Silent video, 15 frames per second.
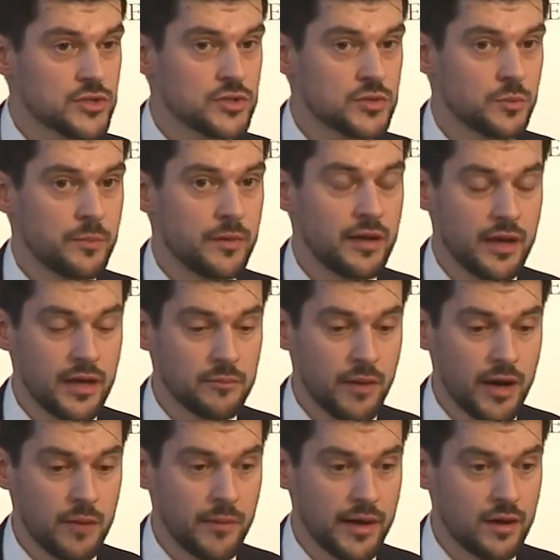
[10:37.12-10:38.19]
Me and
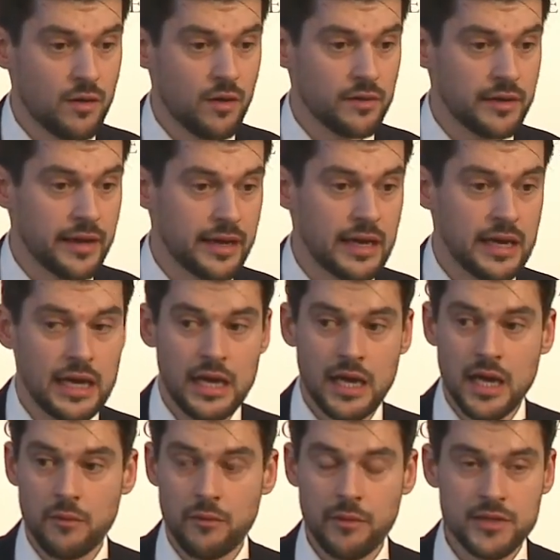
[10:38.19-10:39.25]
my colleague,
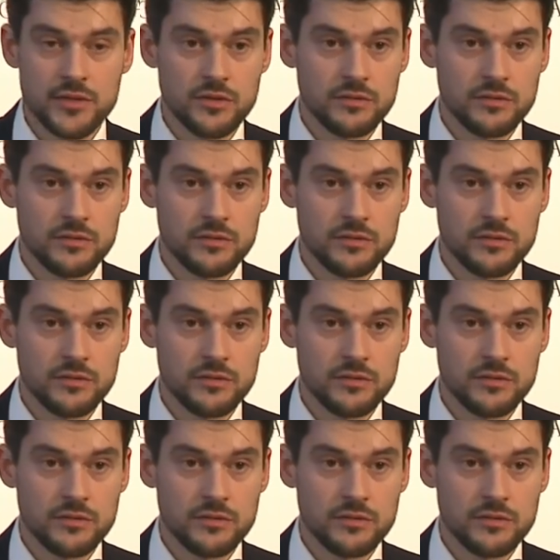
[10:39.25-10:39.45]
we were